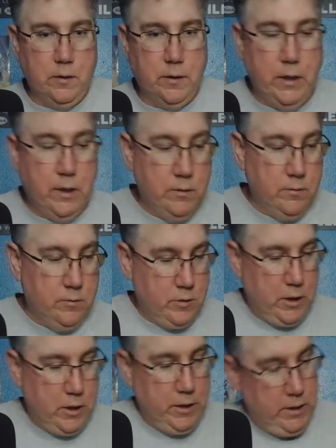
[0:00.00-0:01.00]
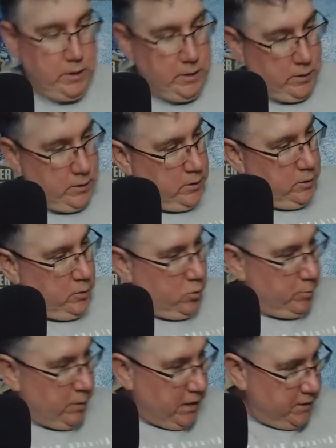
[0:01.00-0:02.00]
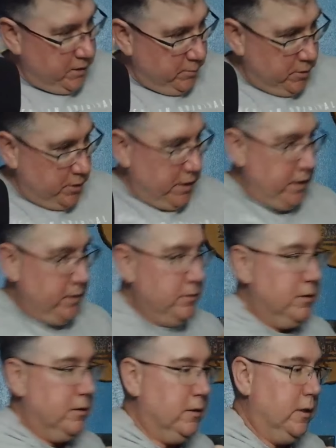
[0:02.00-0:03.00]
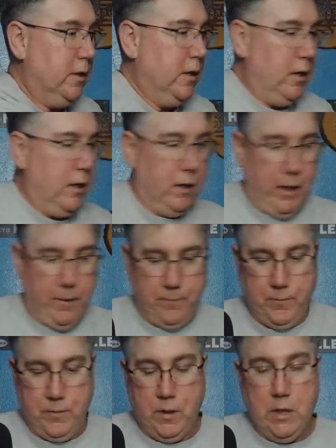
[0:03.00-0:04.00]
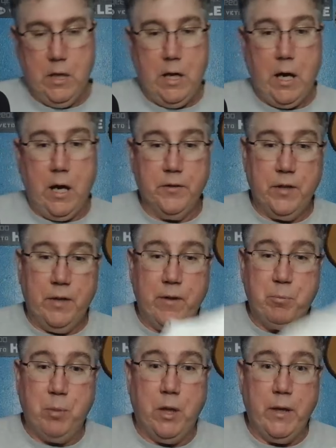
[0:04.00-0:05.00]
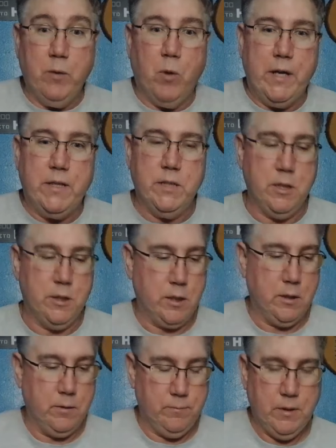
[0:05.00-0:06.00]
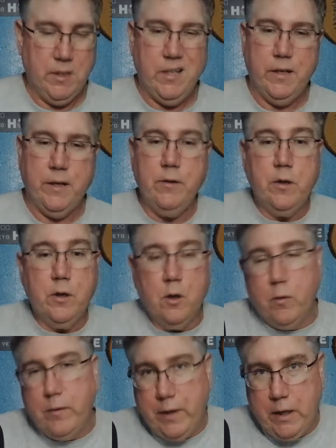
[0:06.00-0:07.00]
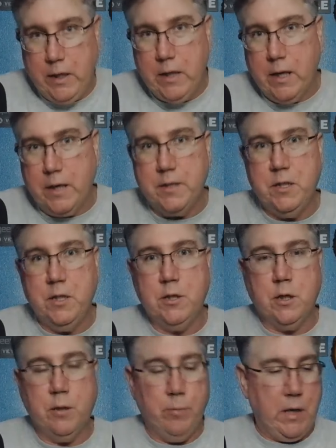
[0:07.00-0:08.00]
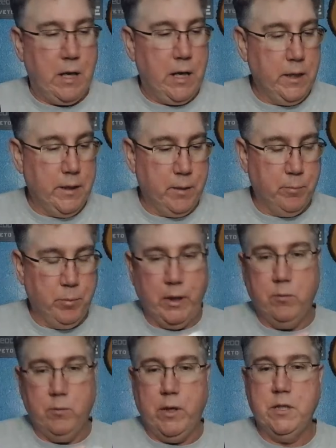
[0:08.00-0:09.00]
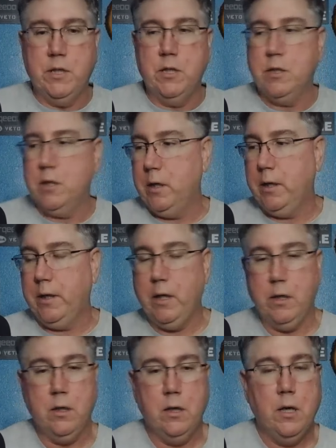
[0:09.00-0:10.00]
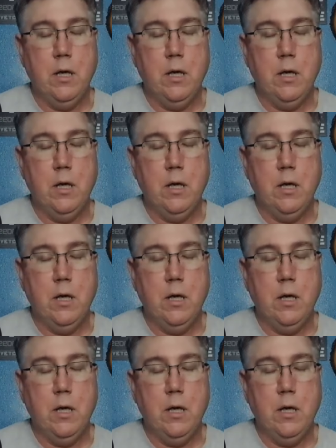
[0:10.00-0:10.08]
Again, trying to get the core body temperature down. All right, I also have a plain white t-shirt. Now you could go with any kind of t-shirt, but I like a plain white t-shirt. Again,